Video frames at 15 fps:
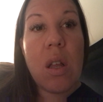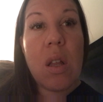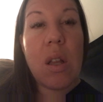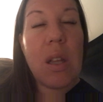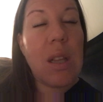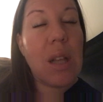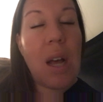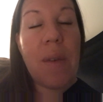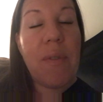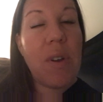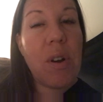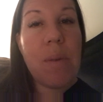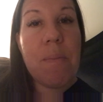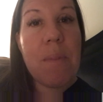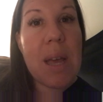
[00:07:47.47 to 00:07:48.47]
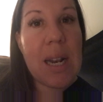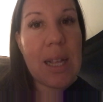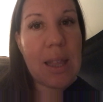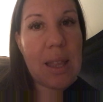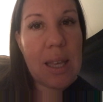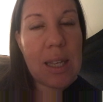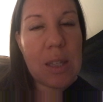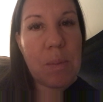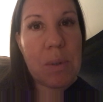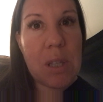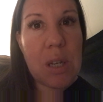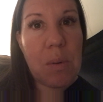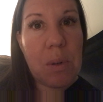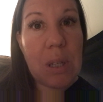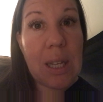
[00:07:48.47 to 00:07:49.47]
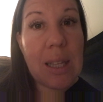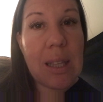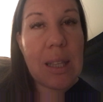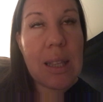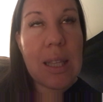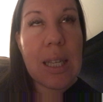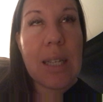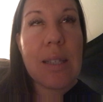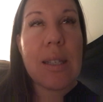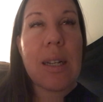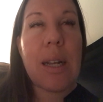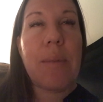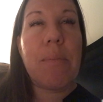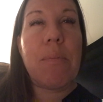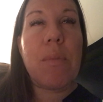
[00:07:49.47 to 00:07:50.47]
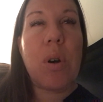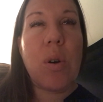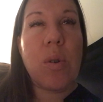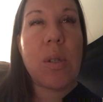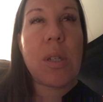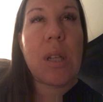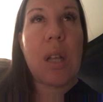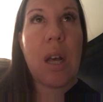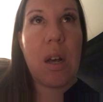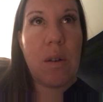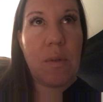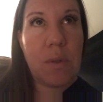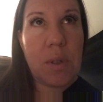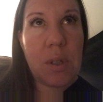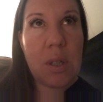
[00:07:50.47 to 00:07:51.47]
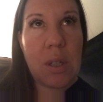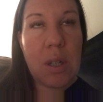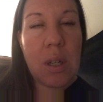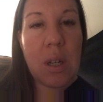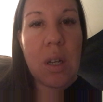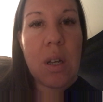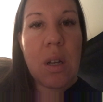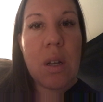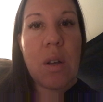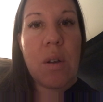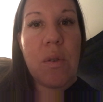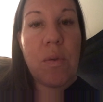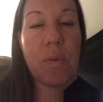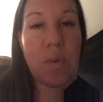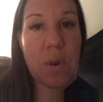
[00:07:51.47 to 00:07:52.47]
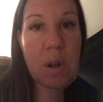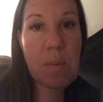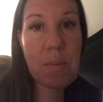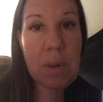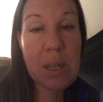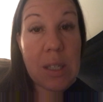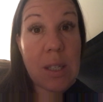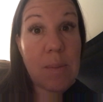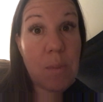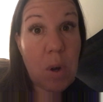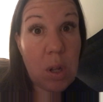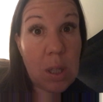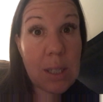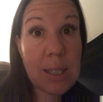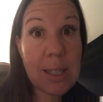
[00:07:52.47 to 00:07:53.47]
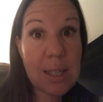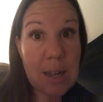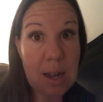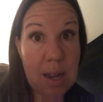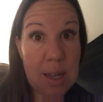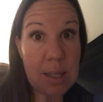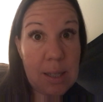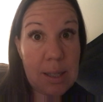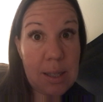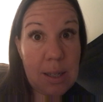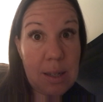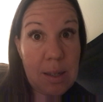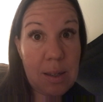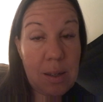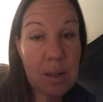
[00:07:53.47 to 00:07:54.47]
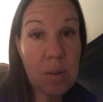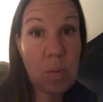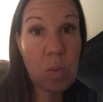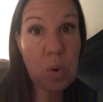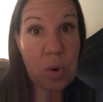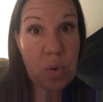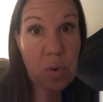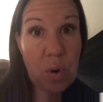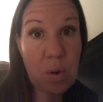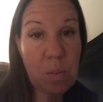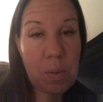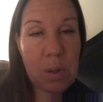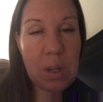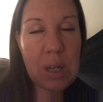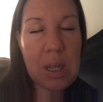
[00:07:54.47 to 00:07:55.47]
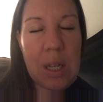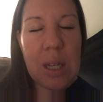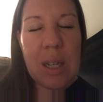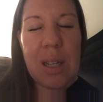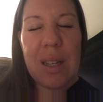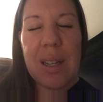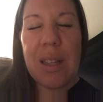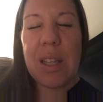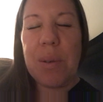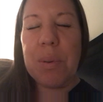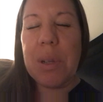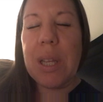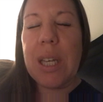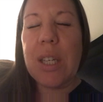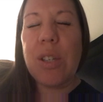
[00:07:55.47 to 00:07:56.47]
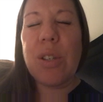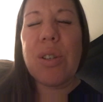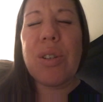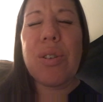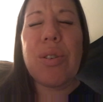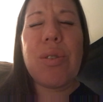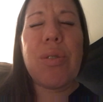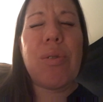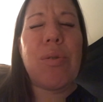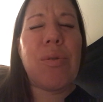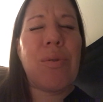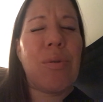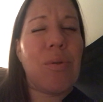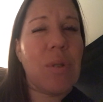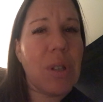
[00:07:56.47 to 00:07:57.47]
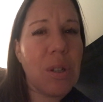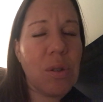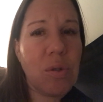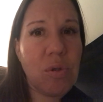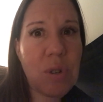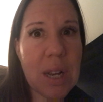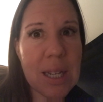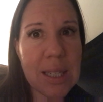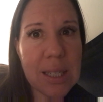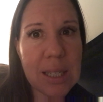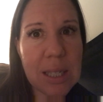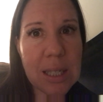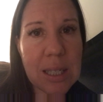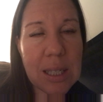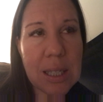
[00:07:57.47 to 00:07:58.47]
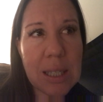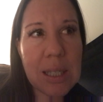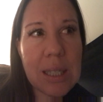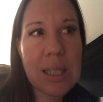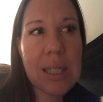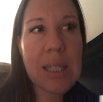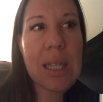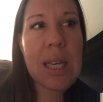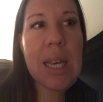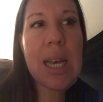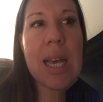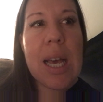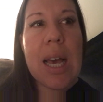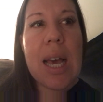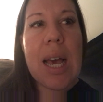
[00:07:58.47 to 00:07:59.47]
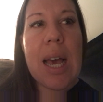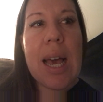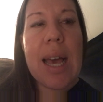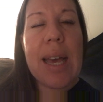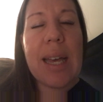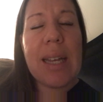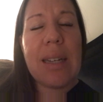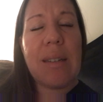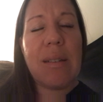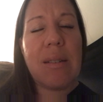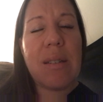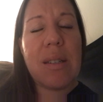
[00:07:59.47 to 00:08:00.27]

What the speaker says: not very many things, but they were like the things that I most loved from my smallest size wardrobe. And they were like cute little dresses and